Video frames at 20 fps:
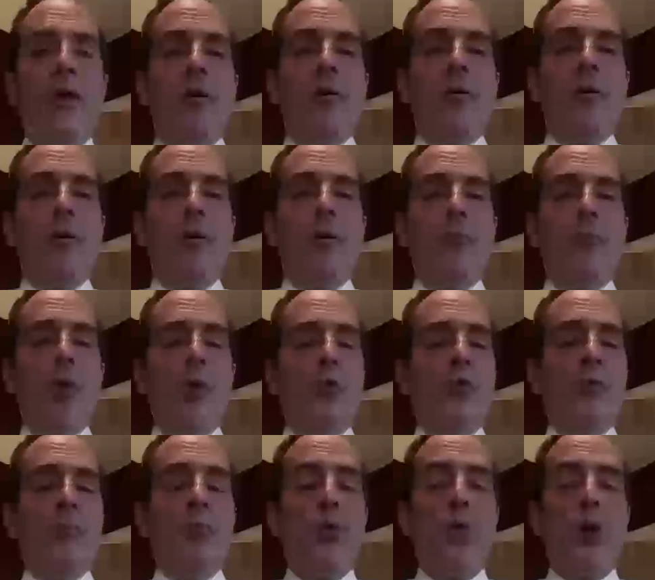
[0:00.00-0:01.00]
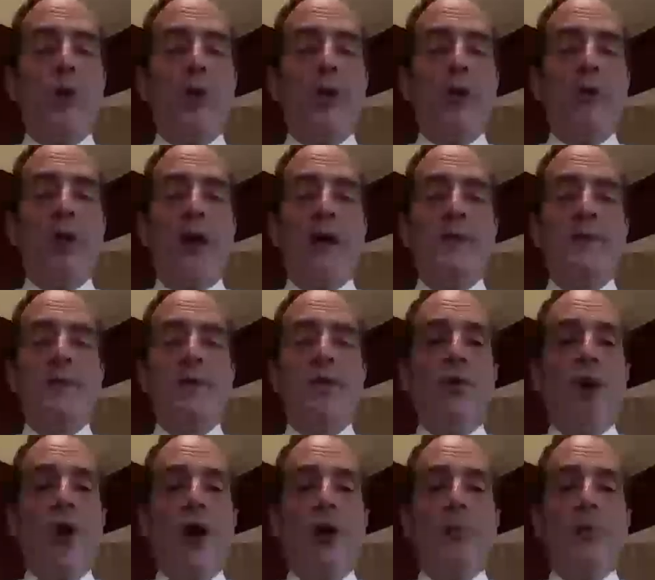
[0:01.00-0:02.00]
Most importantly, lice are
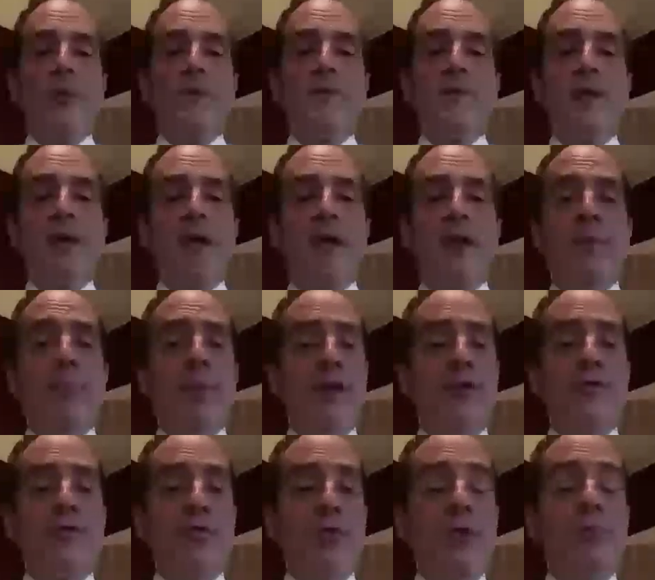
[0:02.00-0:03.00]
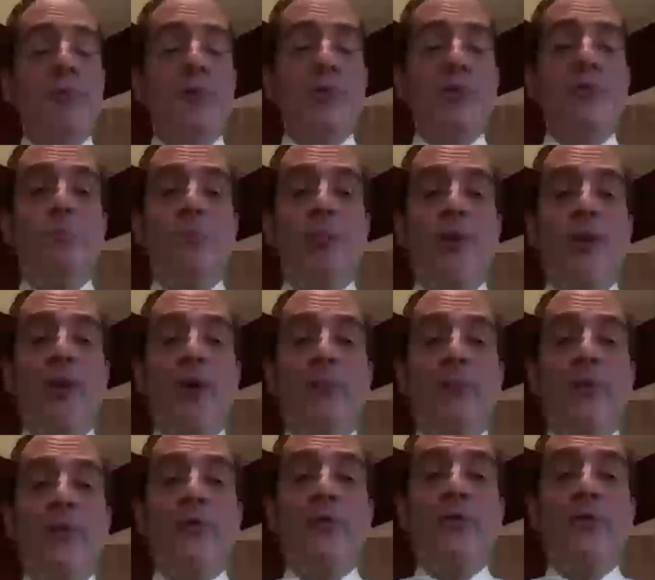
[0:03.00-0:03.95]
harmless, and the best treatment should be harmless.